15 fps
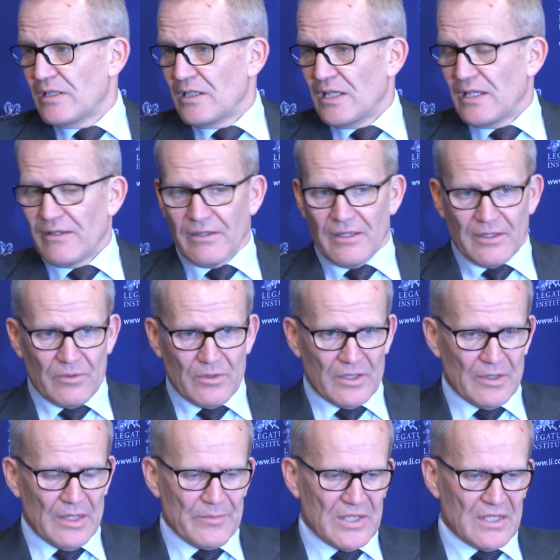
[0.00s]
Uh,
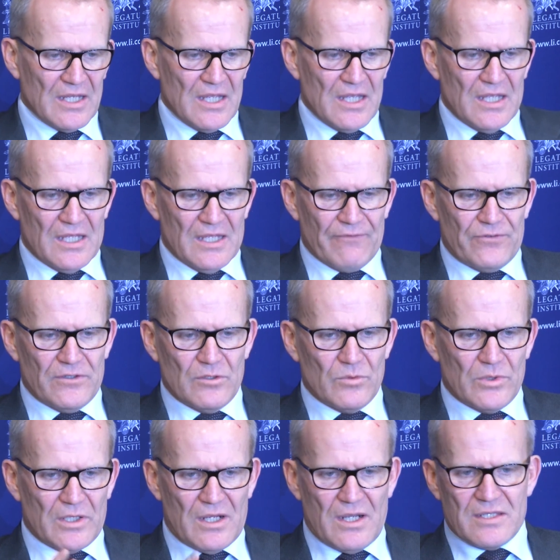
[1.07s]
uh, I mean, if you
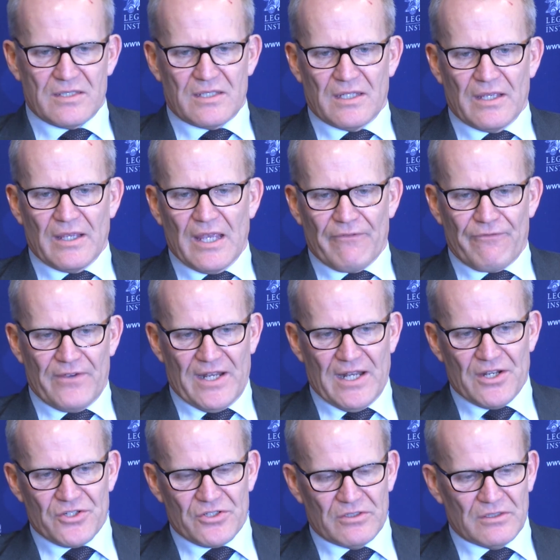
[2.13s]
would ask a, a
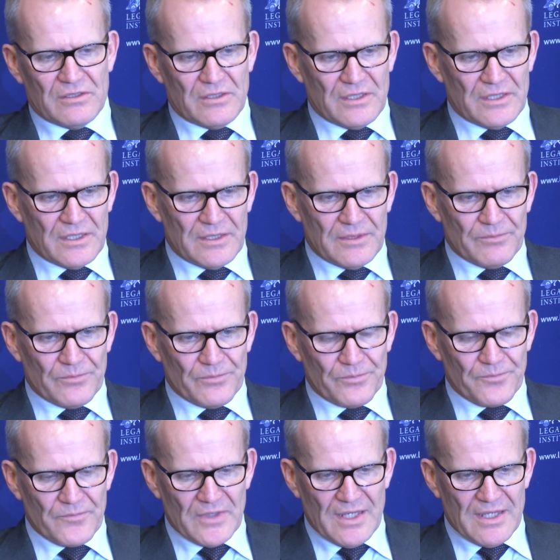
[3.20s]
financial um,
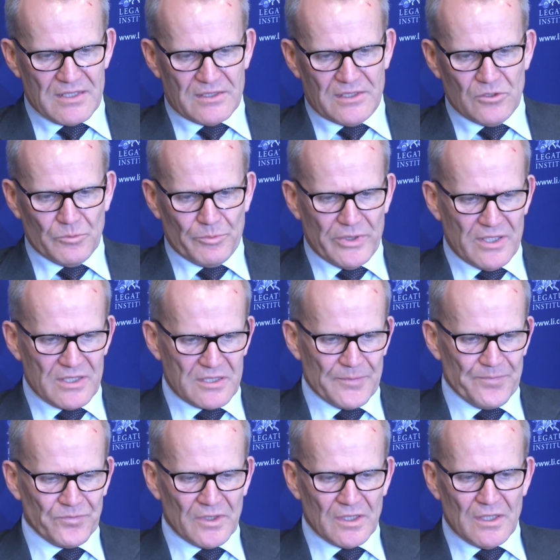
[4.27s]
astute person,
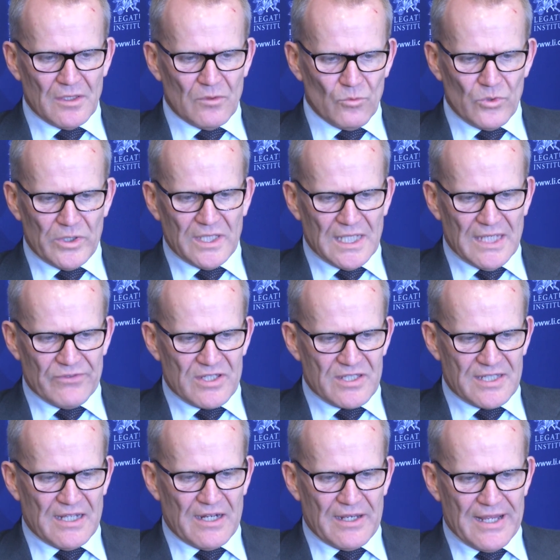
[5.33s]
would he ever
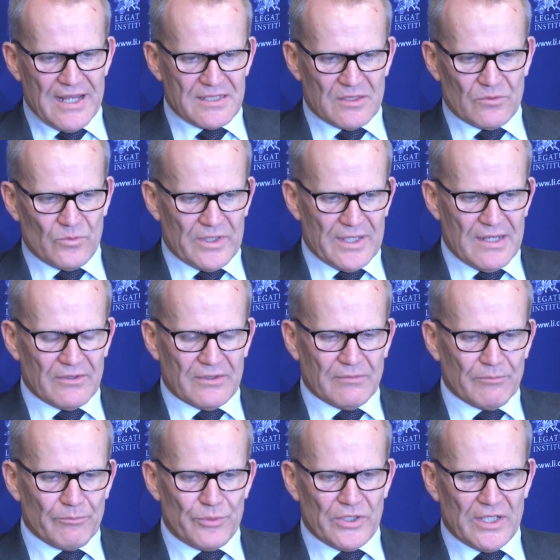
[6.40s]
sell an asset
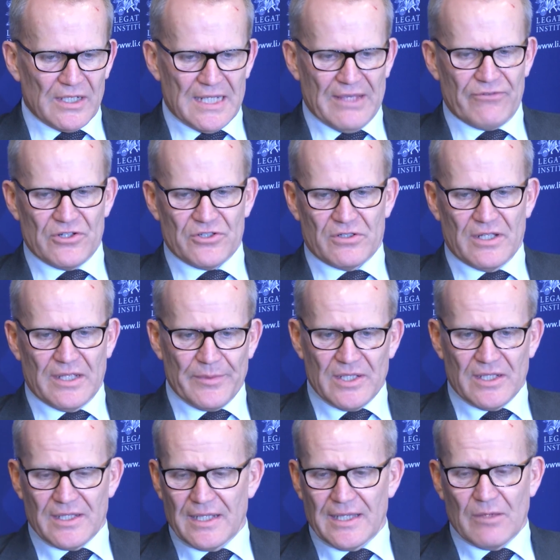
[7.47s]
without putting leverage on it? I
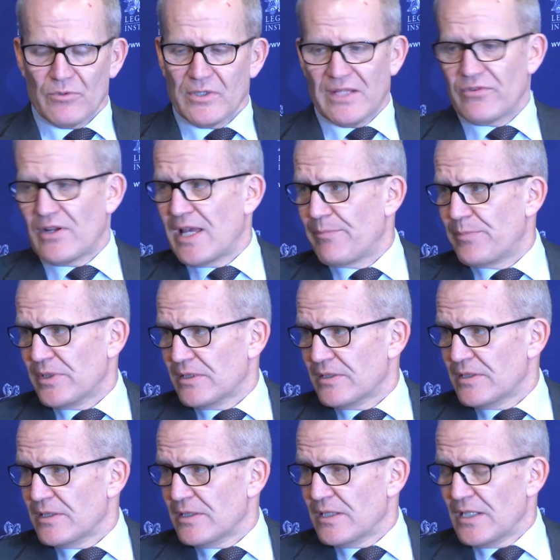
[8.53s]
mean, that, that would never happen.
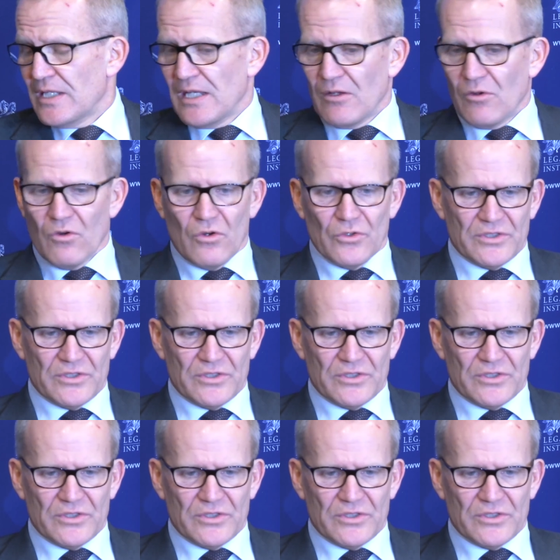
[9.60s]
Mm. Or